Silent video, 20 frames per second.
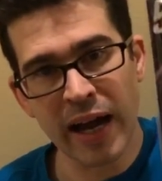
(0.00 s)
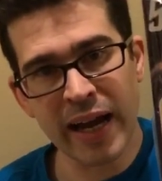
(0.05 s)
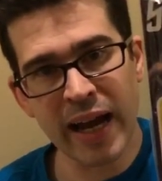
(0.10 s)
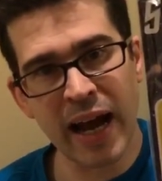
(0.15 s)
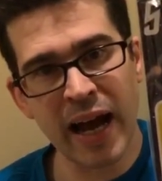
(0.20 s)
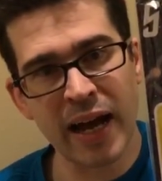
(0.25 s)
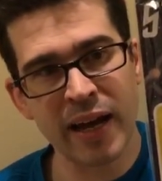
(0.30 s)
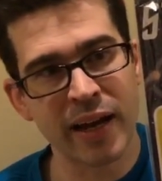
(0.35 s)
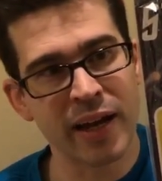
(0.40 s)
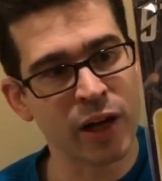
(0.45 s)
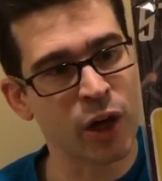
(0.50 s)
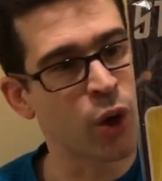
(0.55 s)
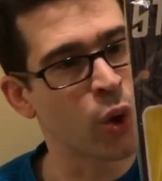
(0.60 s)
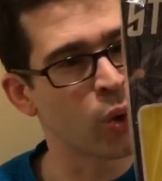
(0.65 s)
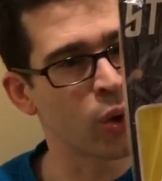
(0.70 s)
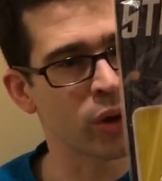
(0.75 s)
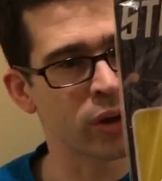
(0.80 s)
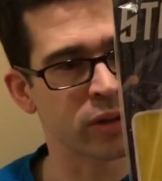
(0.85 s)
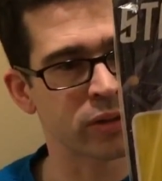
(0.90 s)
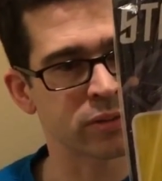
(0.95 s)
I got a
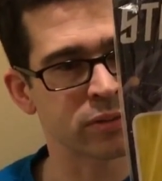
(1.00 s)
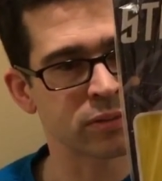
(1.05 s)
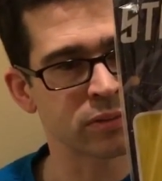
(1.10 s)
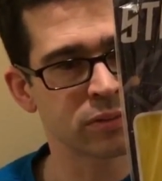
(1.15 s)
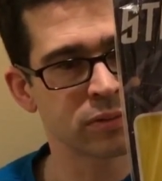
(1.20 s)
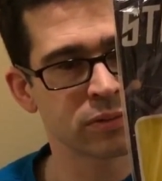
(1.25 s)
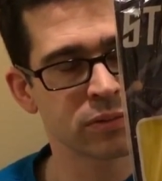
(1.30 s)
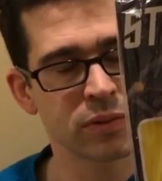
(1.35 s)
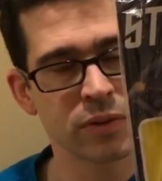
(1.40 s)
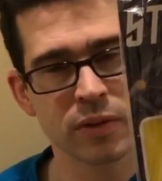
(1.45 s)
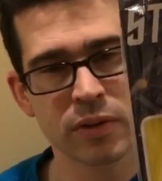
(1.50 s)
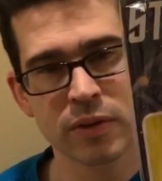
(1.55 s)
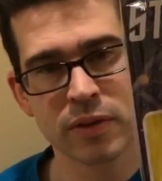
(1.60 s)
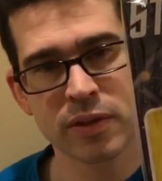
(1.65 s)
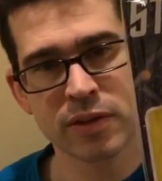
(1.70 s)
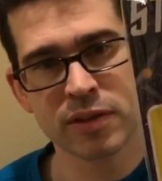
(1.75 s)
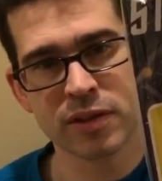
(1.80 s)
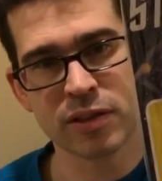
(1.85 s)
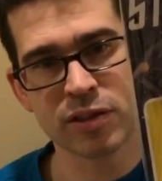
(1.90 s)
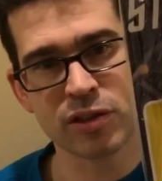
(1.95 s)
Gorn.
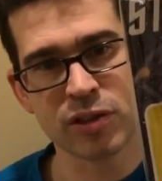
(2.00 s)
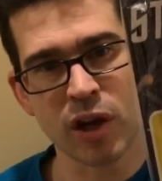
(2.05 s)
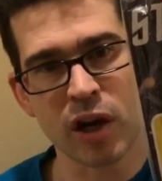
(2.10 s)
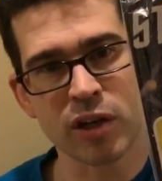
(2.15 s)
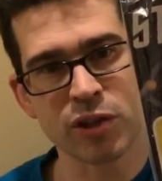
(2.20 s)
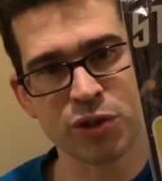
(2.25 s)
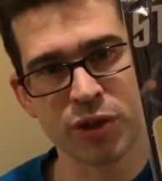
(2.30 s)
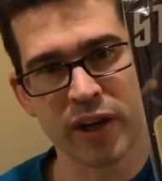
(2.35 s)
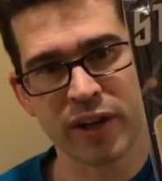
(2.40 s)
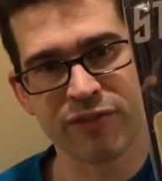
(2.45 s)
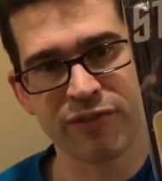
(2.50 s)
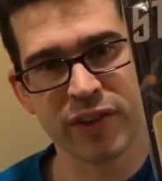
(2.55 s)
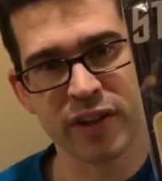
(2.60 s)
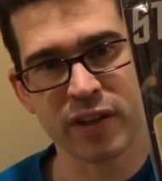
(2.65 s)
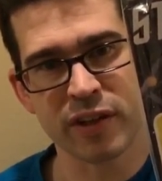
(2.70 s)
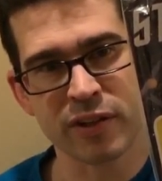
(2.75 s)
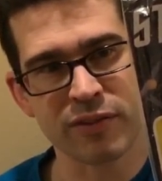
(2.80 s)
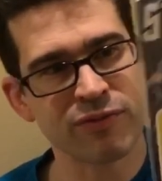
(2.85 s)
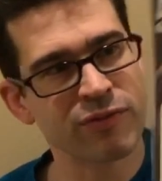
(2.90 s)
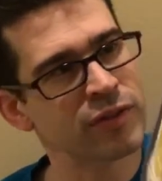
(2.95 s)
This is a Star Trek
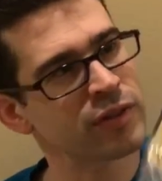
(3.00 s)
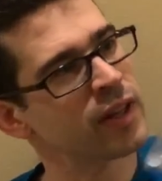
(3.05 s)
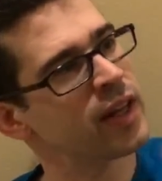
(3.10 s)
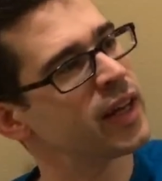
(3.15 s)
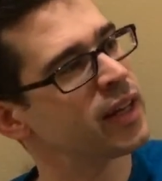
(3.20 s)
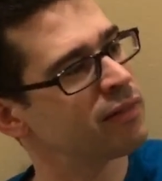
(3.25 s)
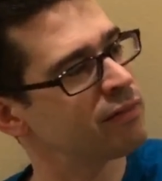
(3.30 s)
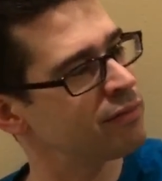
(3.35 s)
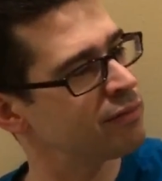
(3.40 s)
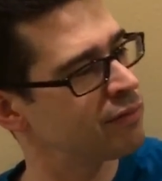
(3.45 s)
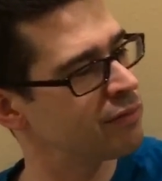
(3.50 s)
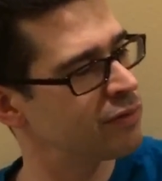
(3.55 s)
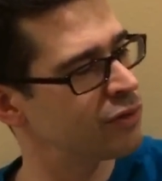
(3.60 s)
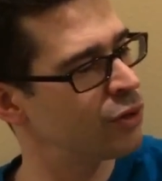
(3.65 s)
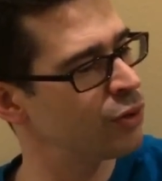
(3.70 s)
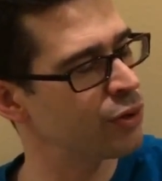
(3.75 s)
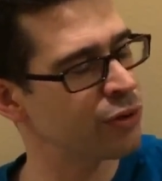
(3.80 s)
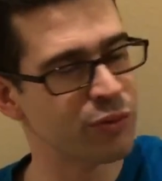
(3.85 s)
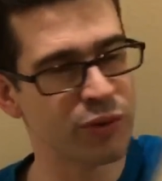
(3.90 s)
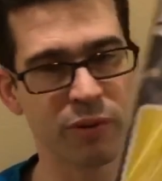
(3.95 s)
figure for like
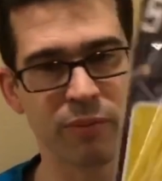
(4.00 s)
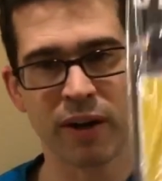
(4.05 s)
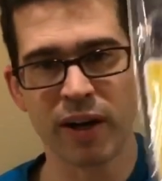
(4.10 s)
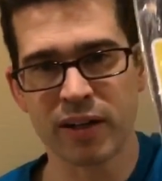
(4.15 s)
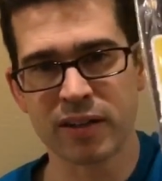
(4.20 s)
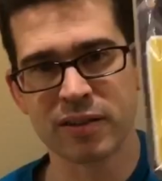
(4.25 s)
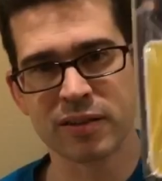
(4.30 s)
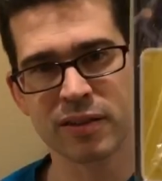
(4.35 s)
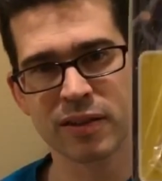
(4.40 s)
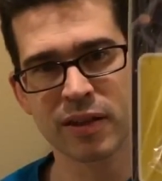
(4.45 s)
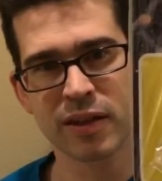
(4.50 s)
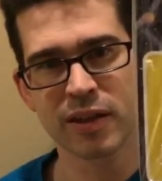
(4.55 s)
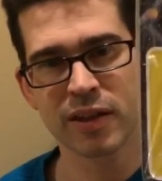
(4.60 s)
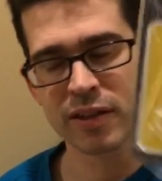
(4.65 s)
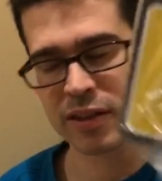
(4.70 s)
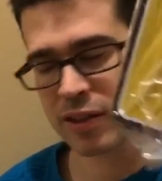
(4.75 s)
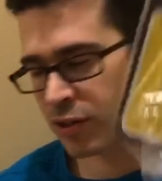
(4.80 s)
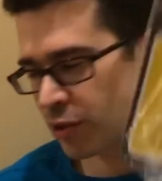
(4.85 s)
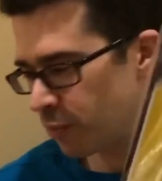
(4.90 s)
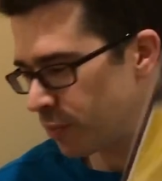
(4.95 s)
two or three bucks.
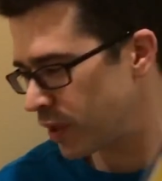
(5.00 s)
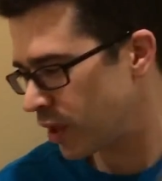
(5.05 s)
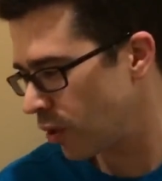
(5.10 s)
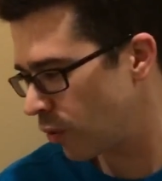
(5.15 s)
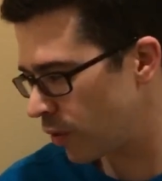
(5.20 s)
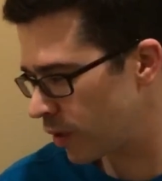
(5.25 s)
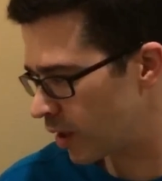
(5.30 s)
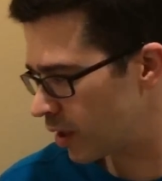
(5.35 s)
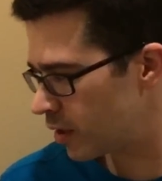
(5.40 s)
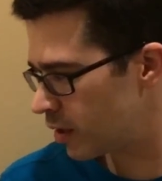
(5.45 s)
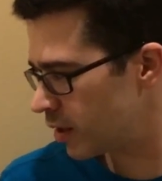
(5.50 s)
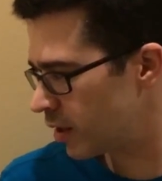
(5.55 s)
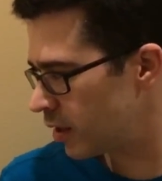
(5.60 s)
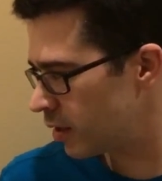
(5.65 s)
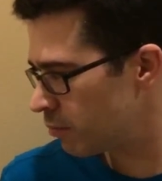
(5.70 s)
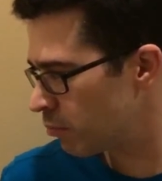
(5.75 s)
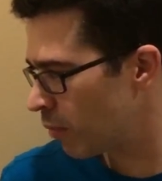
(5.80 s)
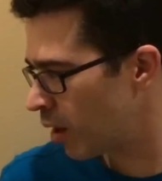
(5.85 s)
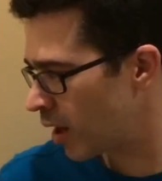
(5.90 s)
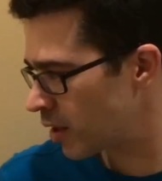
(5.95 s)
This will be going in
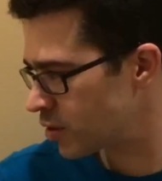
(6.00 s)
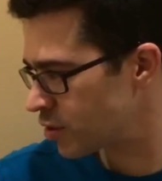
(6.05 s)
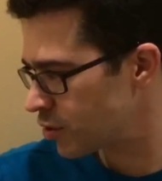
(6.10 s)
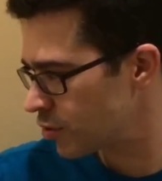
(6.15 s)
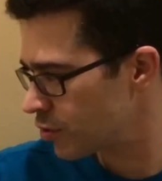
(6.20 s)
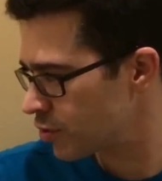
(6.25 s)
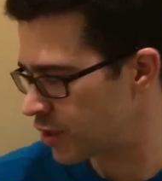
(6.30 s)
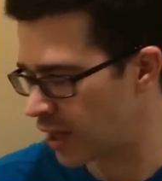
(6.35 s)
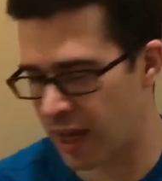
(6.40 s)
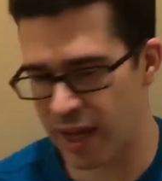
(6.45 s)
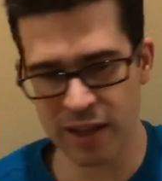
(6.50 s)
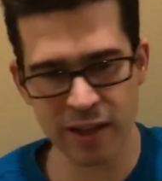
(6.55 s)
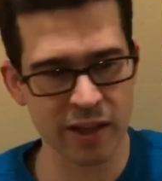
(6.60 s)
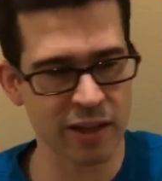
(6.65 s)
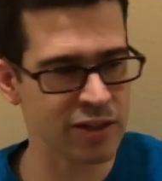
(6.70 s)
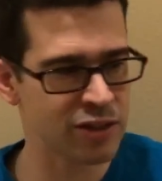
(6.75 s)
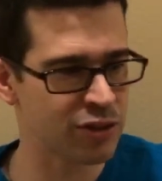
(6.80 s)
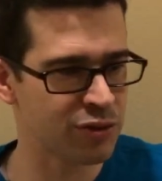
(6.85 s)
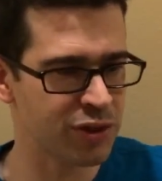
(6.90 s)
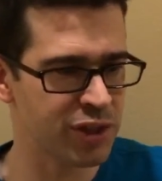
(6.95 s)
the Monsters,
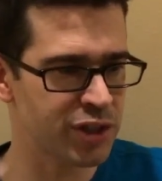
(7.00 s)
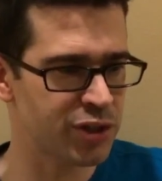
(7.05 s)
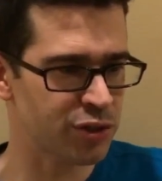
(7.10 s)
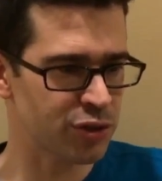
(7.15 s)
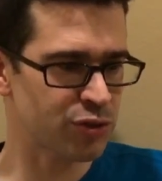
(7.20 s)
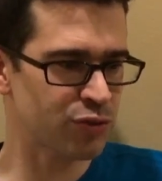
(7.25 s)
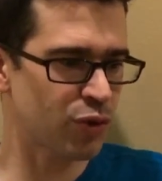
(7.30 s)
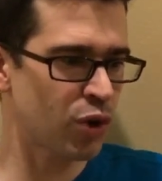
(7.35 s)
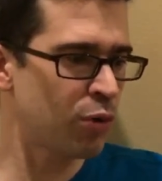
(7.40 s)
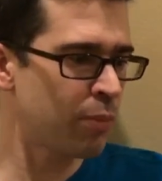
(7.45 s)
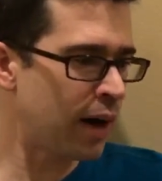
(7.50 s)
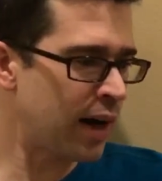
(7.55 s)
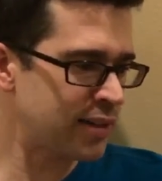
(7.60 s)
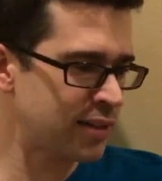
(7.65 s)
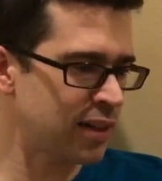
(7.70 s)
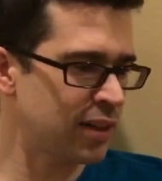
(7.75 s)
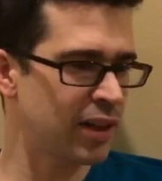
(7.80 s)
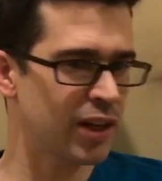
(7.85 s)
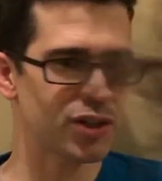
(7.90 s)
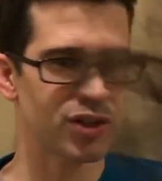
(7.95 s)
Aliens, Creatures, Robots
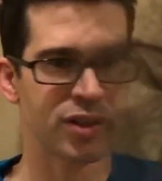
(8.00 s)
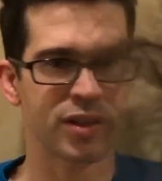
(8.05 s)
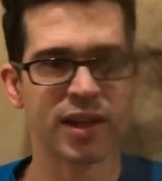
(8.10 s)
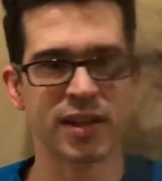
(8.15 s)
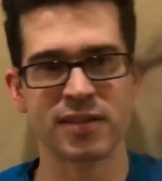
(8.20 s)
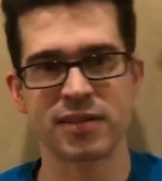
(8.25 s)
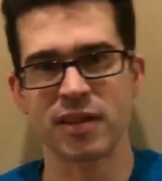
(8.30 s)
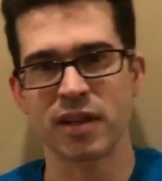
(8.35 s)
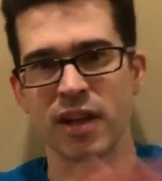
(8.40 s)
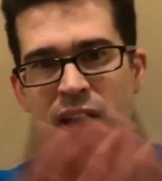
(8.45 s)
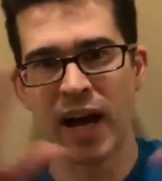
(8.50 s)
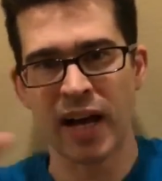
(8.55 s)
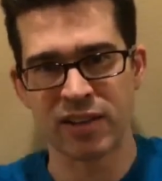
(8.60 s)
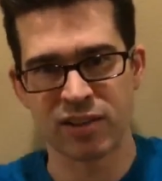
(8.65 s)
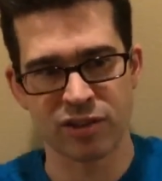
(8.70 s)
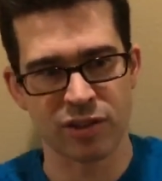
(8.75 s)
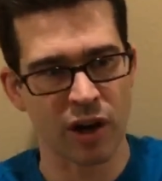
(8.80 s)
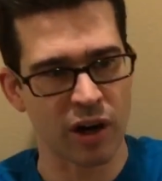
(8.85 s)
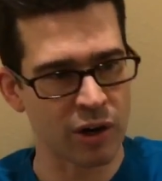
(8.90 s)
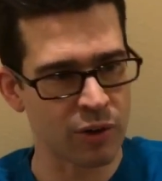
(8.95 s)
collection that's the not
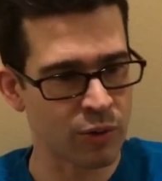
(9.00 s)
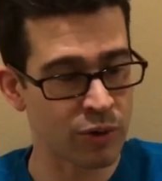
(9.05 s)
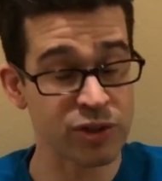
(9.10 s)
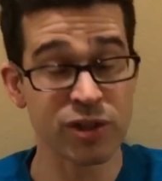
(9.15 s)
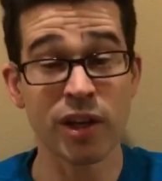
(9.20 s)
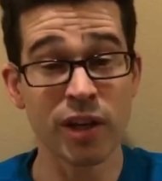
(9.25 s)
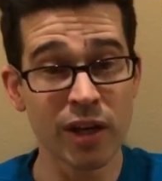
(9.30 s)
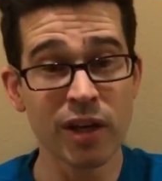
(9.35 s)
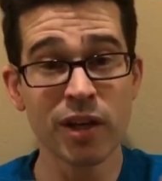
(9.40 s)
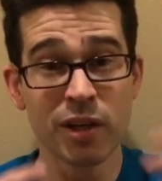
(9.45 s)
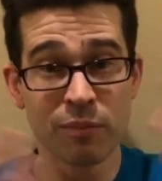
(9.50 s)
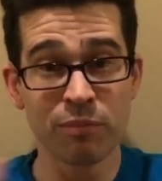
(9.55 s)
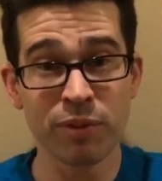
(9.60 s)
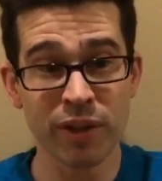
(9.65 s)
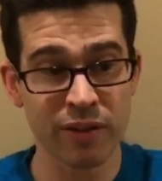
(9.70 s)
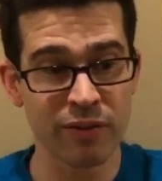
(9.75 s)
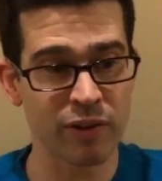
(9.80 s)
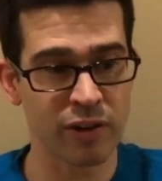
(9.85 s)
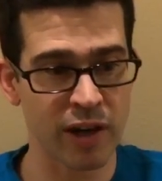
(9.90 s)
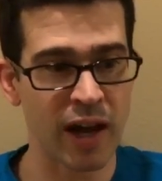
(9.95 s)
Star Wars.
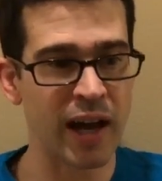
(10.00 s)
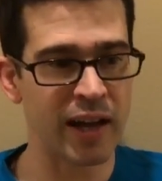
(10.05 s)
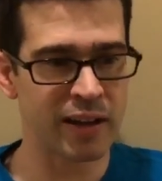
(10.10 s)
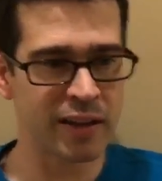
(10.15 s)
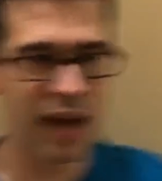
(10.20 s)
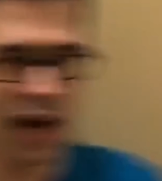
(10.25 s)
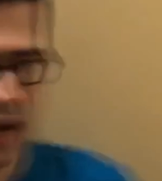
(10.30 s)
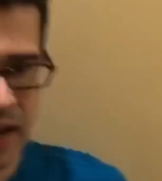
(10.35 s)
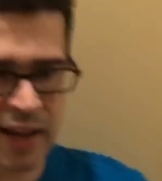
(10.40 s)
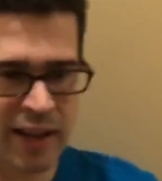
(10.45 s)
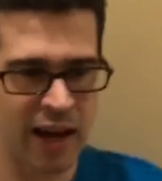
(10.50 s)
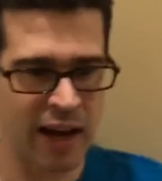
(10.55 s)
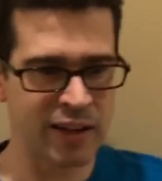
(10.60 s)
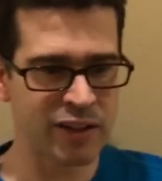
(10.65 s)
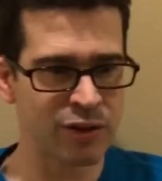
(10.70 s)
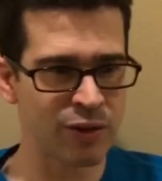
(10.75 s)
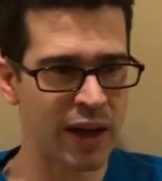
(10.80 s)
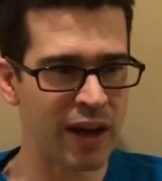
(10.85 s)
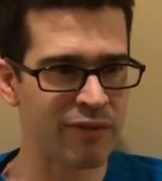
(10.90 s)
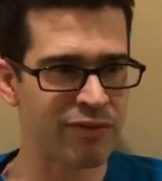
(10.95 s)
Believe it or not, I, I
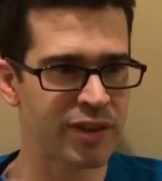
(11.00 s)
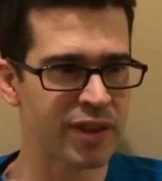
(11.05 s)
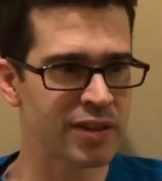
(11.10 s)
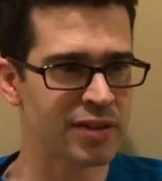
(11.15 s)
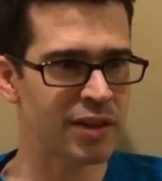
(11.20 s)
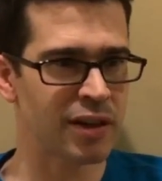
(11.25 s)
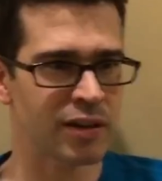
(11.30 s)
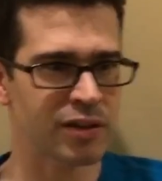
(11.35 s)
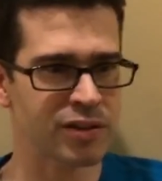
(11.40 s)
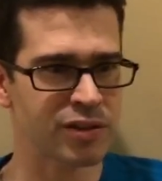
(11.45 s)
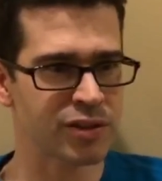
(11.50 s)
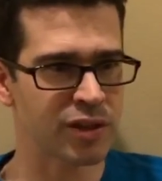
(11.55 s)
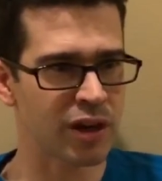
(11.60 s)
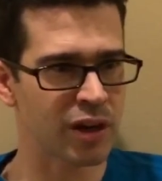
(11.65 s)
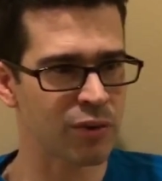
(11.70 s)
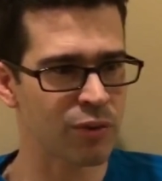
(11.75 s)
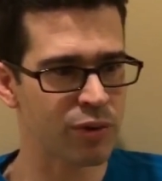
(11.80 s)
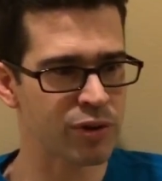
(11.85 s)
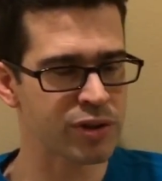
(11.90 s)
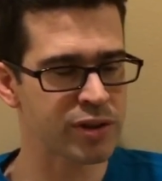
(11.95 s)
do have things that aren't
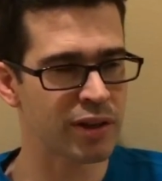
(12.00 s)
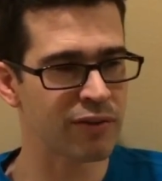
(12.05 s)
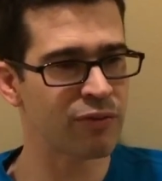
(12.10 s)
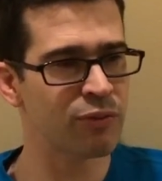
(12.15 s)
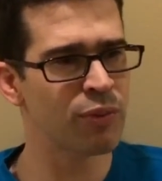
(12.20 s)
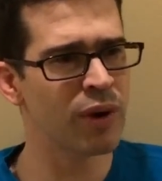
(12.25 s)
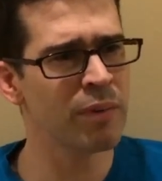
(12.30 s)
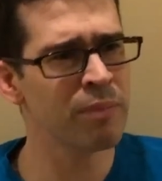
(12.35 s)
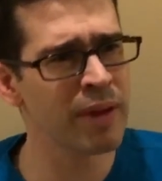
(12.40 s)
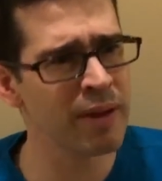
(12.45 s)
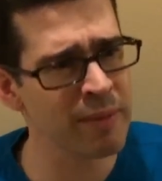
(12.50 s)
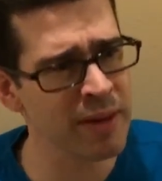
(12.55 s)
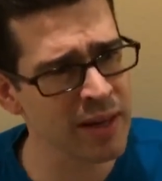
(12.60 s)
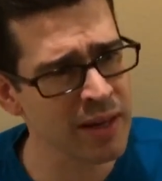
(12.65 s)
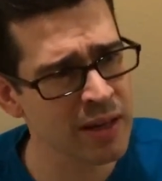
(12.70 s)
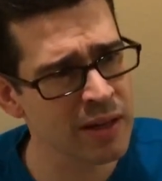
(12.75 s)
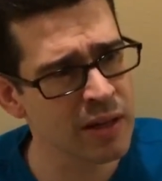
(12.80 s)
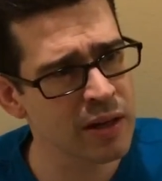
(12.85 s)
Star Wars stuff. What, baby?